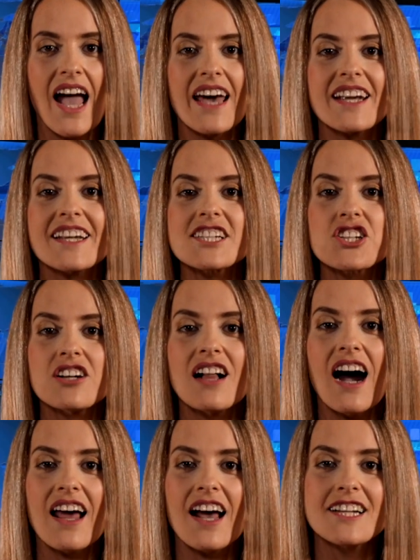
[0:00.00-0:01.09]
An additional
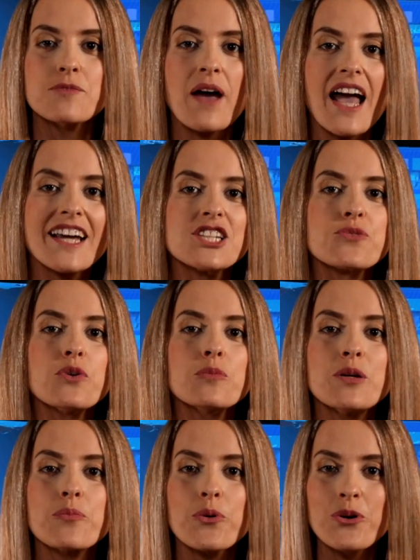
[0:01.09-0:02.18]
highlights package will
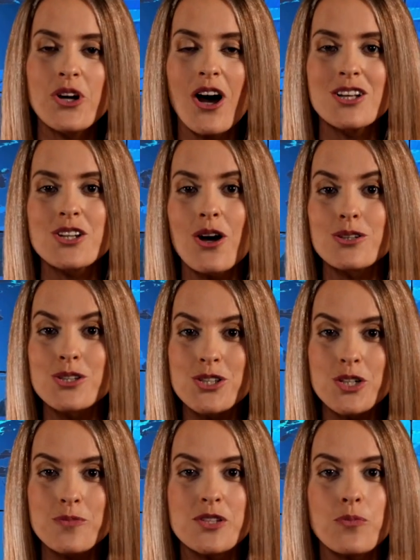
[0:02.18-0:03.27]
be broadcast on
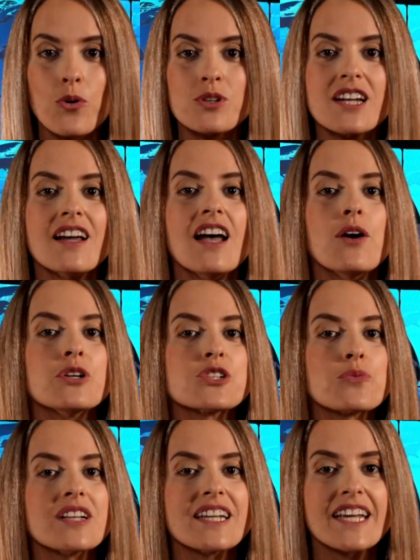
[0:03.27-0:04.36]
SuperSport, which
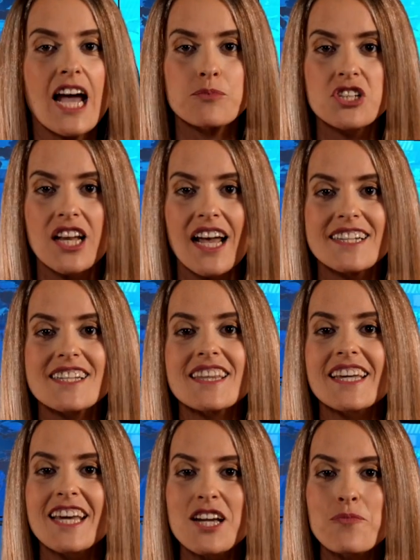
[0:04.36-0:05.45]
will encapsulate the
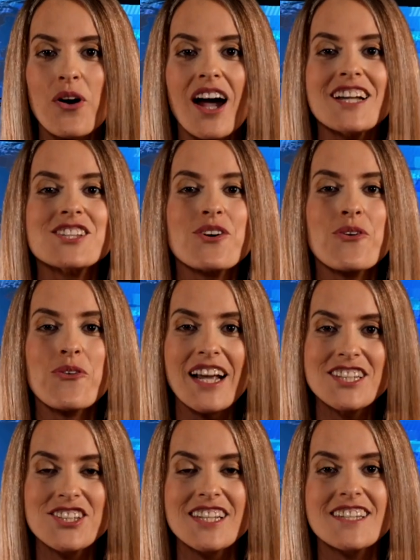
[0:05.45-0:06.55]
King Price
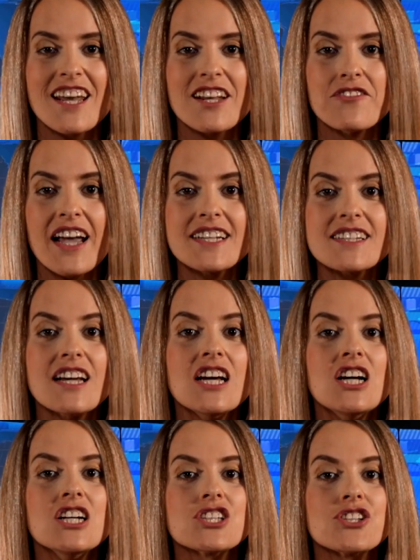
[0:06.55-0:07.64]
Race to the Sun event.
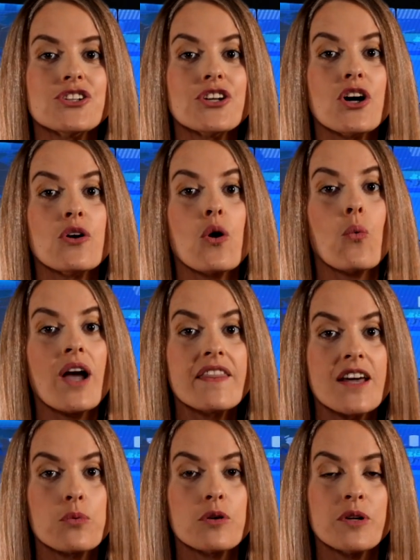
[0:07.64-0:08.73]
To know when
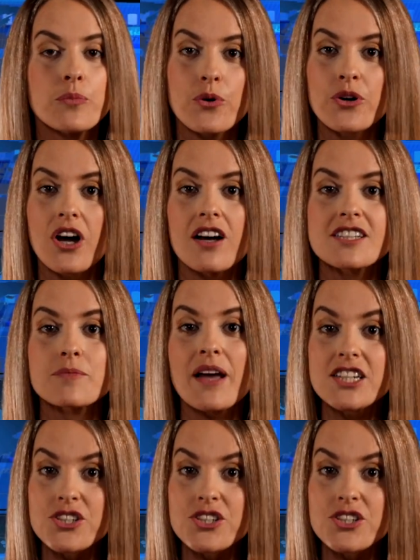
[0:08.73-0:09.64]
that will be broadcast, make